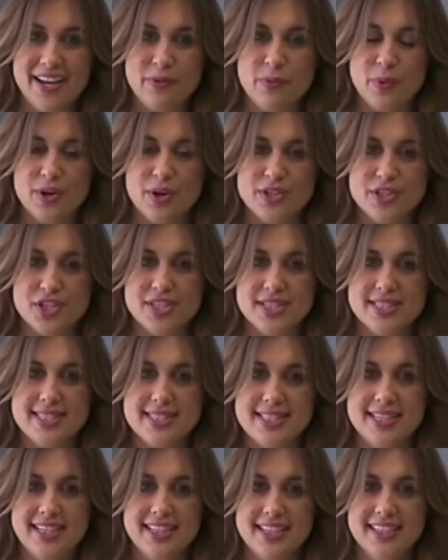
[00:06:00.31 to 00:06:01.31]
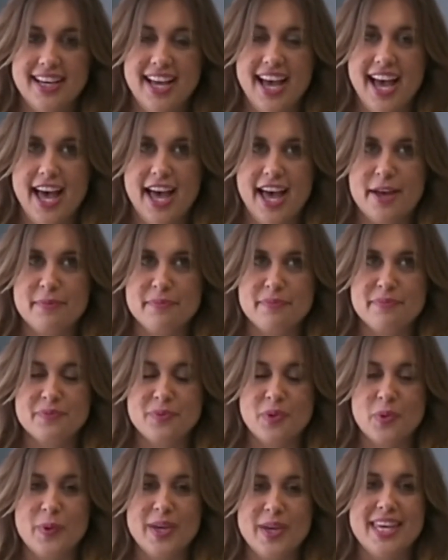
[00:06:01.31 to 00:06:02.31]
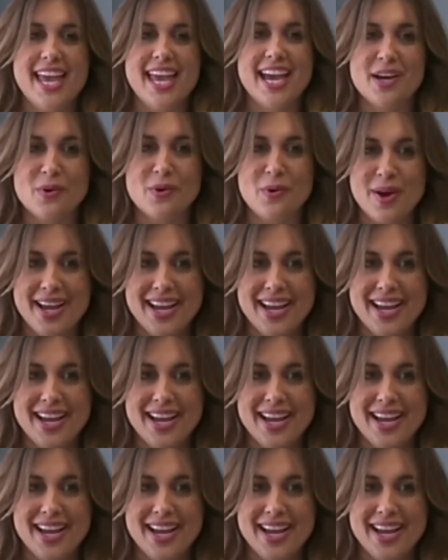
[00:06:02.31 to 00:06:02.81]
We're just, we can't quite